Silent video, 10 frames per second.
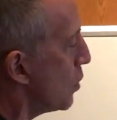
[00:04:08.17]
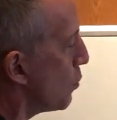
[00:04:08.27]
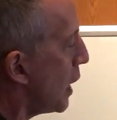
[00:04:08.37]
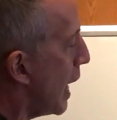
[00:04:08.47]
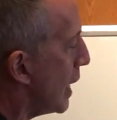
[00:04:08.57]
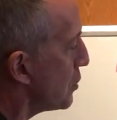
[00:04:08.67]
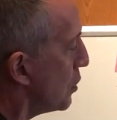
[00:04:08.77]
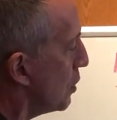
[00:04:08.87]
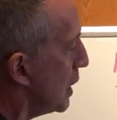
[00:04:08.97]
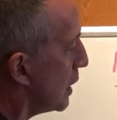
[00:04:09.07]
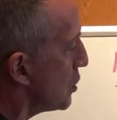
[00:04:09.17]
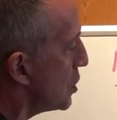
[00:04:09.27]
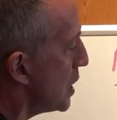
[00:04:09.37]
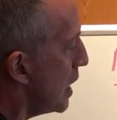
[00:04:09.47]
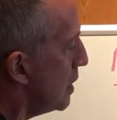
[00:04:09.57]
We're actually going to
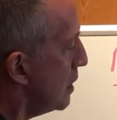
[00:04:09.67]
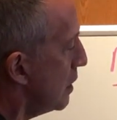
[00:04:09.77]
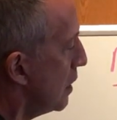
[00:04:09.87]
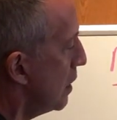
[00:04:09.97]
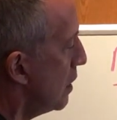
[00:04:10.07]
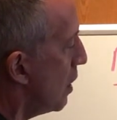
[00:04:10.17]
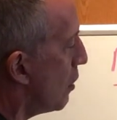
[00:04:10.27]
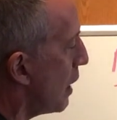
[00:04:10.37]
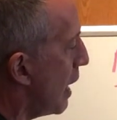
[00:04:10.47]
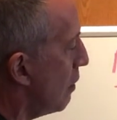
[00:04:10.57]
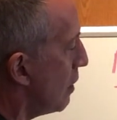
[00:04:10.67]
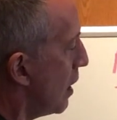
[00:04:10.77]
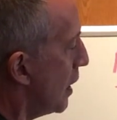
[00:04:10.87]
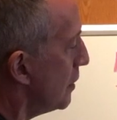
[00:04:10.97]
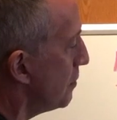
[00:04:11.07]
extend our
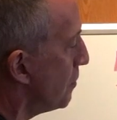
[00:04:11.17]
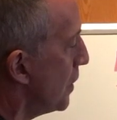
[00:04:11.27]
outline